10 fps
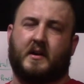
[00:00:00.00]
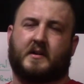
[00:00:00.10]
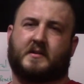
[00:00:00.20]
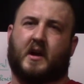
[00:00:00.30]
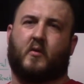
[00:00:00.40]

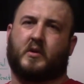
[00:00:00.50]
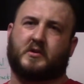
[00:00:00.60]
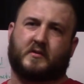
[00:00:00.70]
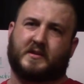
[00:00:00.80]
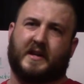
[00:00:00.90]
So what
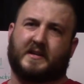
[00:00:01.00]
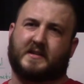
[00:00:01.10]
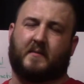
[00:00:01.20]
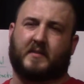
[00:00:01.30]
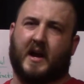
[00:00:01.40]
you'll see is
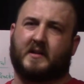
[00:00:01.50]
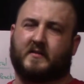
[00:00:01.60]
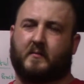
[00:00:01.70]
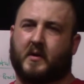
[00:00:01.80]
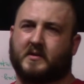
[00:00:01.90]
sometimes
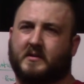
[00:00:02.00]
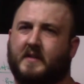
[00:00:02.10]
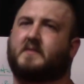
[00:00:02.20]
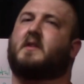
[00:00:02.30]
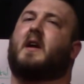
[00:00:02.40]
if a person
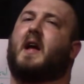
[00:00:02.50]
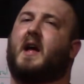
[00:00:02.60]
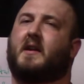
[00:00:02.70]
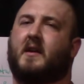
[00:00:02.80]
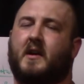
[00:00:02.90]
lifts their
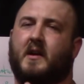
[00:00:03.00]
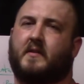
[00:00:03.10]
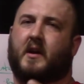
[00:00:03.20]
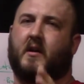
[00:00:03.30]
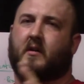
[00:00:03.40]
head,
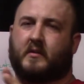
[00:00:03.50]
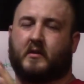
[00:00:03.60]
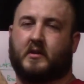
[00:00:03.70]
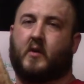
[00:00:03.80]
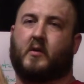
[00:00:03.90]
their
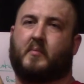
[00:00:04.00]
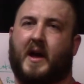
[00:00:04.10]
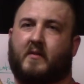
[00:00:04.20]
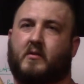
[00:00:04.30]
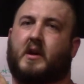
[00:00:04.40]
lower
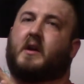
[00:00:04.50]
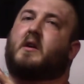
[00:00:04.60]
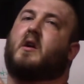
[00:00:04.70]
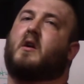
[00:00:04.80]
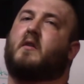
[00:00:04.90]
back will kind of
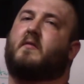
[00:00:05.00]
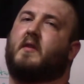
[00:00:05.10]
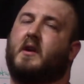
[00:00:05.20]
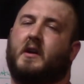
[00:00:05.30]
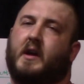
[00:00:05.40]
curve,
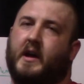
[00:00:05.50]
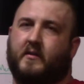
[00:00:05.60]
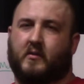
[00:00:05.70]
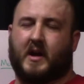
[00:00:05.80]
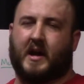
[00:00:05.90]
and
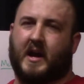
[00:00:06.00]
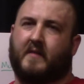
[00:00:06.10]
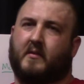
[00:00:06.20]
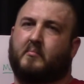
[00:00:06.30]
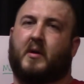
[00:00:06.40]
they'll kind of
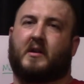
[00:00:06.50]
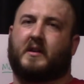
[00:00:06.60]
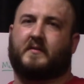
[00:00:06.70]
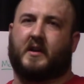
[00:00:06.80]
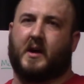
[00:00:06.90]
have their butt
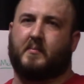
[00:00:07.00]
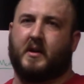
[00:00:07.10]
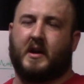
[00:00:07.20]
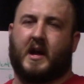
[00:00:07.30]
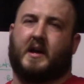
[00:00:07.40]
lifted up,
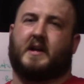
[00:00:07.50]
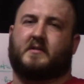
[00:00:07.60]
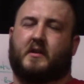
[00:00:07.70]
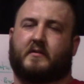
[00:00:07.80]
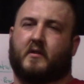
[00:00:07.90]
and
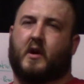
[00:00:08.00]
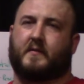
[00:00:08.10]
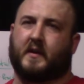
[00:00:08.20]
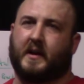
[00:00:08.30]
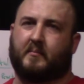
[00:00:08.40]
that's going to throw off
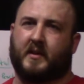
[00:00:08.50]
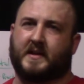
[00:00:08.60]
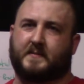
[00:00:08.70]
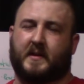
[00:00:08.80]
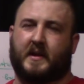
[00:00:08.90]
their hip
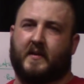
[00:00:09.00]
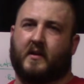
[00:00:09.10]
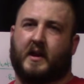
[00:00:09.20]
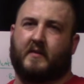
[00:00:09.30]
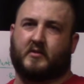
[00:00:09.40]
placement, and
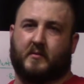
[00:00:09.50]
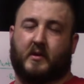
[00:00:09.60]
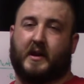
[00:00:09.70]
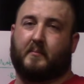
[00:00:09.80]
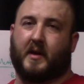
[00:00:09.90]
they're going to have trouble
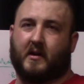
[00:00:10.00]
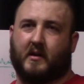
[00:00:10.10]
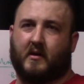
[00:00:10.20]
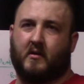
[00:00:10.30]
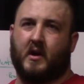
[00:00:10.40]
hitting
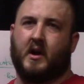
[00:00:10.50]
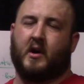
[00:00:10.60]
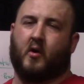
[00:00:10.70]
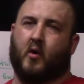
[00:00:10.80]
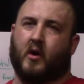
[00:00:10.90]
parallel.
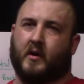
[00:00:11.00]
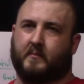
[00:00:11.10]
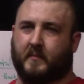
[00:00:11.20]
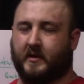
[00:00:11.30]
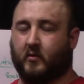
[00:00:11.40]

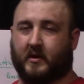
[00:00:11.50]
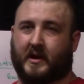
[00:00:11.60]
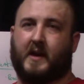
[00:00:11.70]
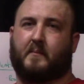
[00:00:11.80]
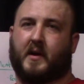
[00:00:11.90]
Or in order to
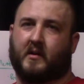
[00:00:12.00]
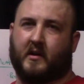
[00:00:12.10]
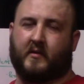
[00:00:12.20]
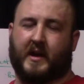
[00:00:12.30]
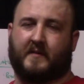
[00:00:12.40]
hit
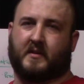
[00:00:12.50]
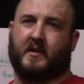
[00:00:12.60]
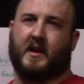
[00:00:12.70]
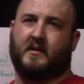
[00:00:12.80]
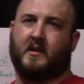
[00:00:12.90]
parallel, they have to
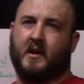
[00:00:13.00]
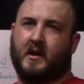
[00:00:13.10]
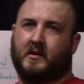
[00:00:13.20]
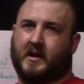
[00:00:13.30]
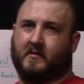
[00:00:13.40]
then
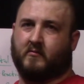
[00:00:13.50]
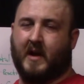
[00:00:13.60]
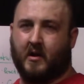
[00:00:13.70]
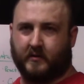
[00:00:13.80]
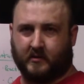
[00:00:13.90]
like
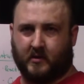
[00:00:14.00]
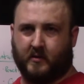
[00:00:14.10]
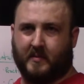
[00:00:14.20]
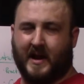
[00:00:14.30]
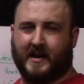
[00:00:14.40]
round their
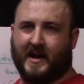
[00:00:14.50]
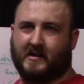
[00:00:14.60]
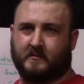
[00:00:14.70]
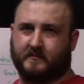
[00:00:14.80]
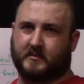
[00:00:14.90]
lower back
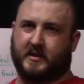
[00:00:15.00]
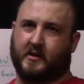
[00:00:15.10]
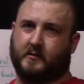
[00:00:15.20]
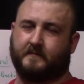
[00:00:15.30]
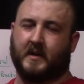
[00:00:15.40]
out.
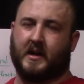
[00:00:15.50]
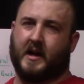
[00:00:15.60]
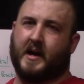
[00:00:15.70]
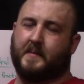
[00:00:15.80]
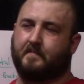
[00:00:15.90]
So
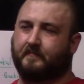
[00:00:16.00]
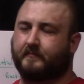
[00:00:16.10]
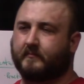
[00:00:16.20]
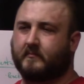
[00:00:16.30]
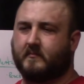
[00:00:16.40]

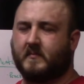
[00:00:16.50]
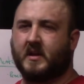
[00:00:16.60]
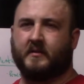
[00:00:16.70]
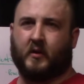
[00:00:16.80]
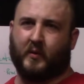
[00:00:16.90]

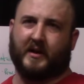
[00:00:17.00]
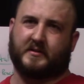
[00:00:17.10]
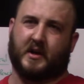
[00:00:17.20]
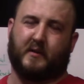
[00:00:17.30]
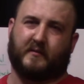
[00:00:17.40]
the
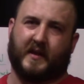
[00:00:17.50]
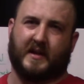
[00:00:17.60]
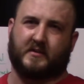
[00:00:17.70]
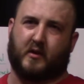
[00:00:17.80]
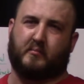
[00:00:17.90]
weird term for
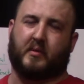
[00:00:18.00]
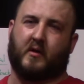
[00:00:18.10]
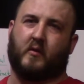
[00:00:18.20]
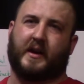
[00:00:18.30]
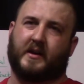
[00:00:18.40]
that is called
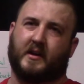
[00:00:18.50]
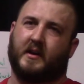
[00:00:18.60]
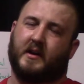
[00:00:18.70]
butt wink.